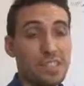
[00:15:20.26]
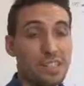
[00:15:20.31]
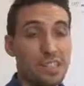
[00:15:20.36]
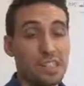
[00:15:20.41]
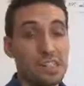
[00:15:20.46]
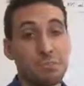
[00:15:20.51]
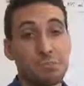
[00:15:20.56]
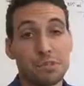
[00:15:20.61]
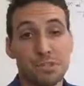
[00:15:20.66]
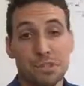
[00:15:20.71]

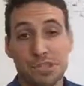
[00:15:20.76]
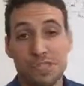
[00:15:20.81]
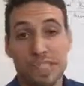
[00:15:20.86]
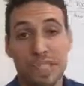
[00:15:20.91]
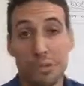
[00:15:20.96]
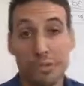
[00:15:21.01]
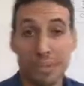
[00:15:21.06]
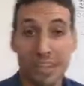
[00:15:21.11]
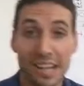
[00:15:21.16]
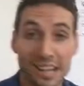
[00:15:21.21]
In real
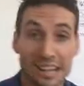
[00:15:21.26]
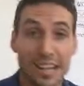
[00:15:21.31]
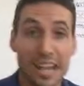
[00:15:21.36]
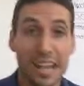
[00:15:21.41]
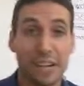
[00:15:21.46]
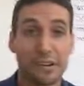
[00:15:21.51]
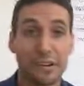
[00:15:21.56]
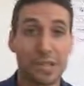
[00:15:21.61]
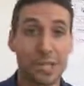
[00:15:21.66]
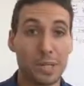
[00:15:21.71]
estate, we like the
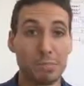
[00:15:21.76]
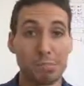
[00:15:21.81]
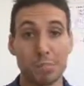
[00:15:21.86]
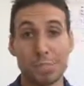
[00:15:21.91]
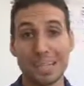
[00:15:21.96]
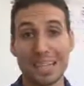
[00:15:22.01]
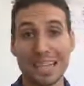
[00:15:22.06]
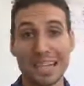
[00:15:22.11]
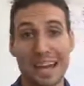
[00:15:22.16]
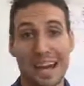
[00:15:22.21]
acronym
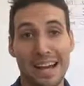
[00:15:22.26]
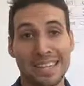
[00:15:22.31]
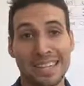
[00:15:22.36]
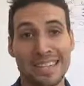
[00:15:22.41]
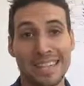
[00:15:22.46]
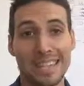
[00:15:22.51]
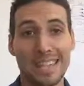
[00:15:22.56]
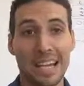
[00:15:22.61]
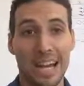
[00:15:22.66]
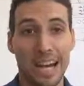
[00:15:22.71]

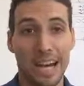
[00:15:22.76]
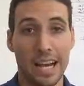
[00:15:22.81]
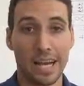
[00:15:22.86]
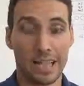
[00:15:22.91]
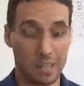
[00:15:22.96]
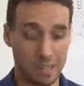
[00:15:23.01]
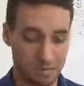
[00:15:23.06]
PITI.